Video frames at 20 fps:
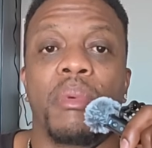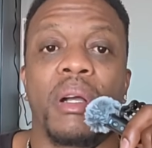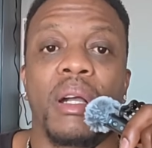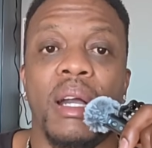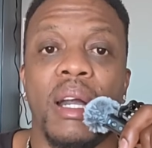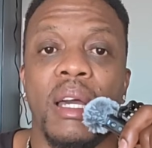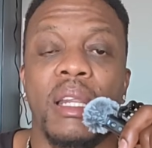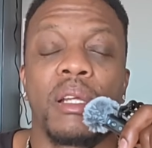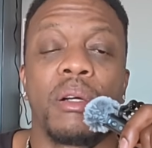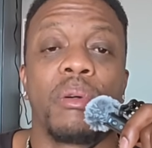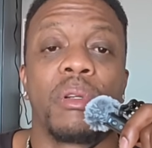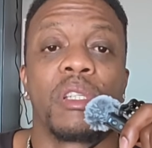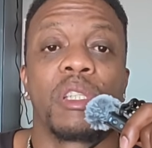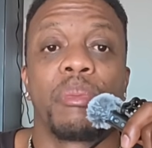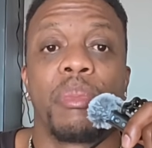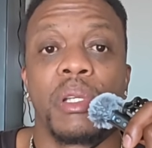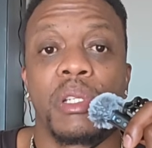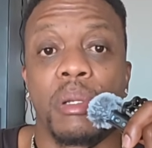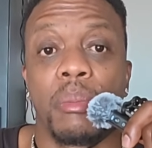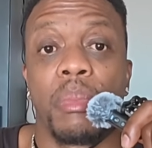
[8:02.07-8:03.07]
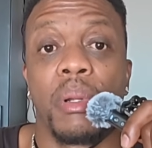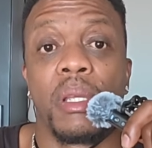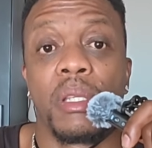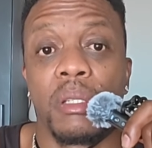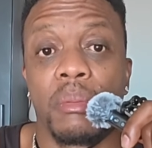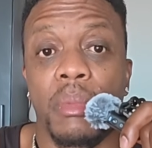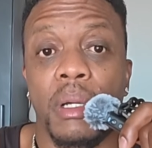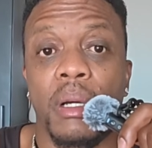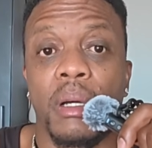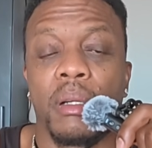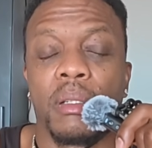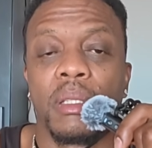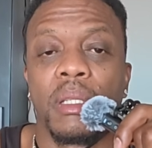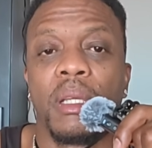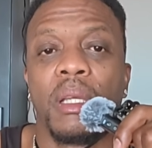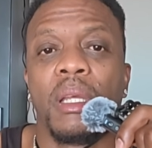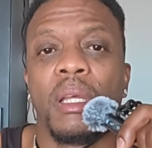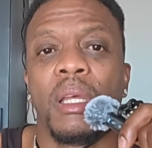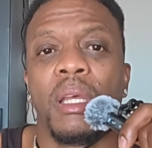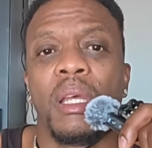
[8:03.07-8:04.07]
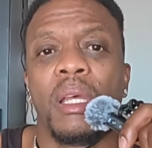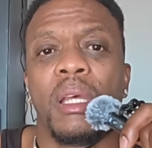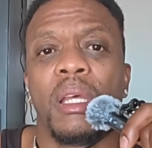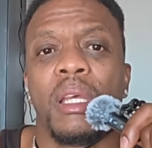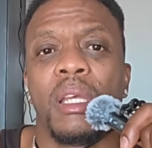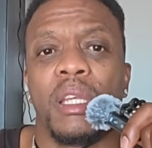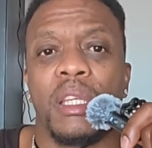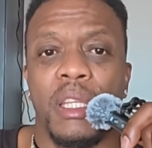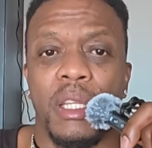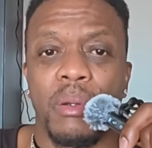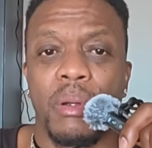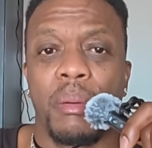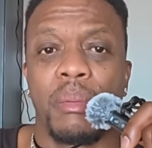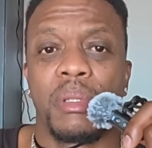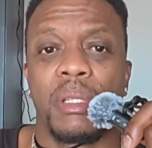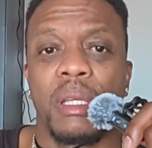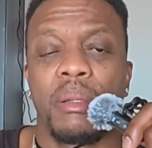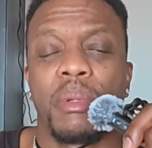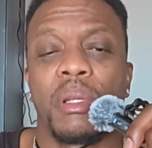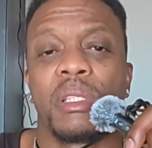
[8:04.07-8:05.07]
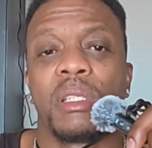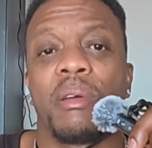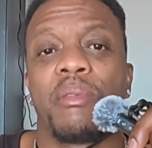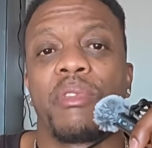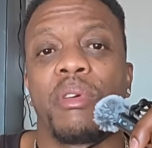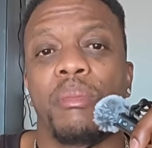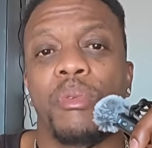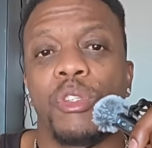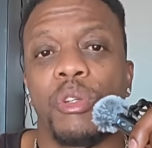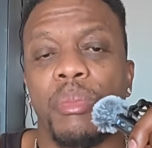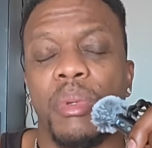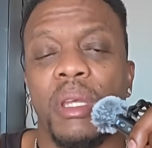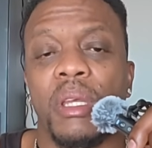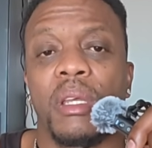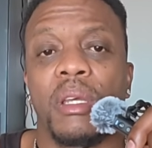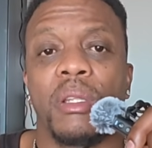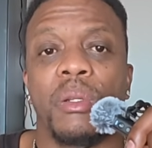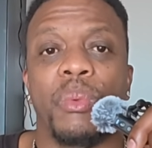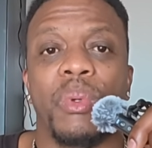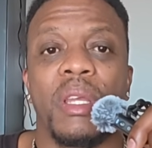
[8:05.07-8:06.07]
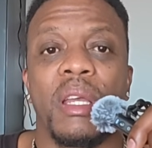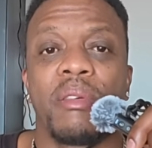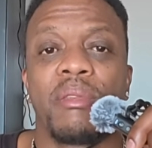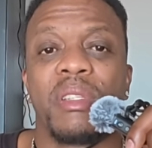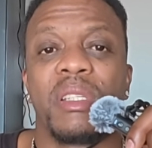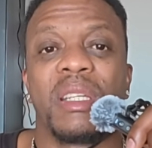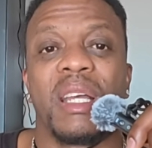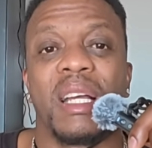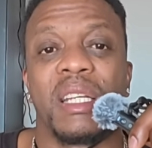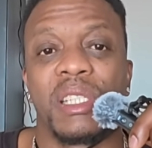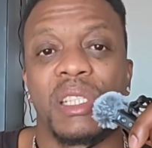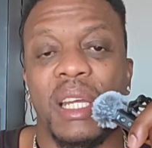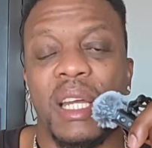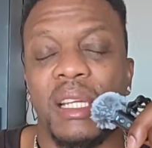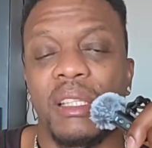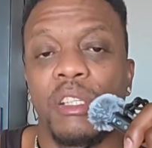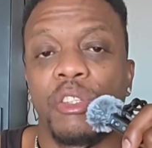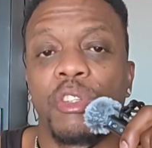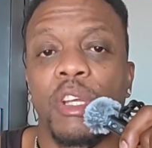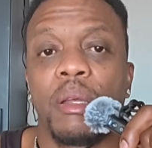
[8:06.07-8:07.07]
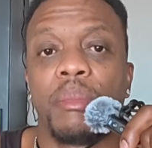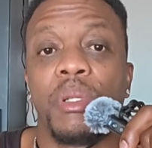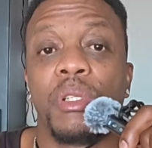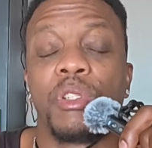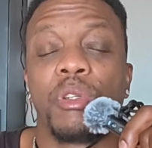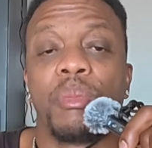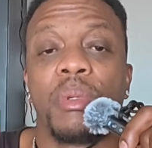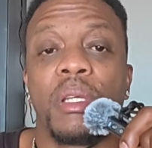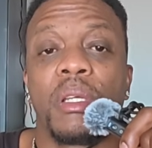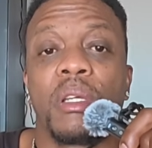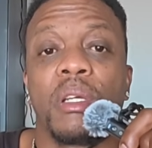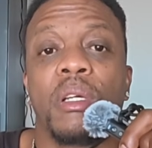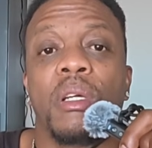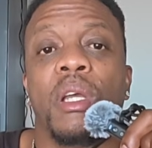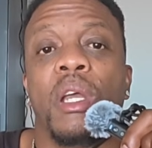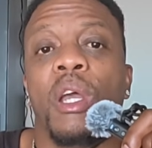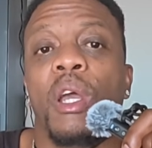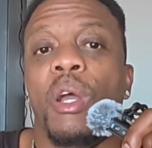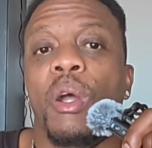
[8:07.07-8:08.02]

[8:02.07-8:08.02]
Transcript: But Ghana holds a special place in my heart. You dig what I'm saying? Because I'm from Jamaica, and we have this Ashanti tribe in Jamaica.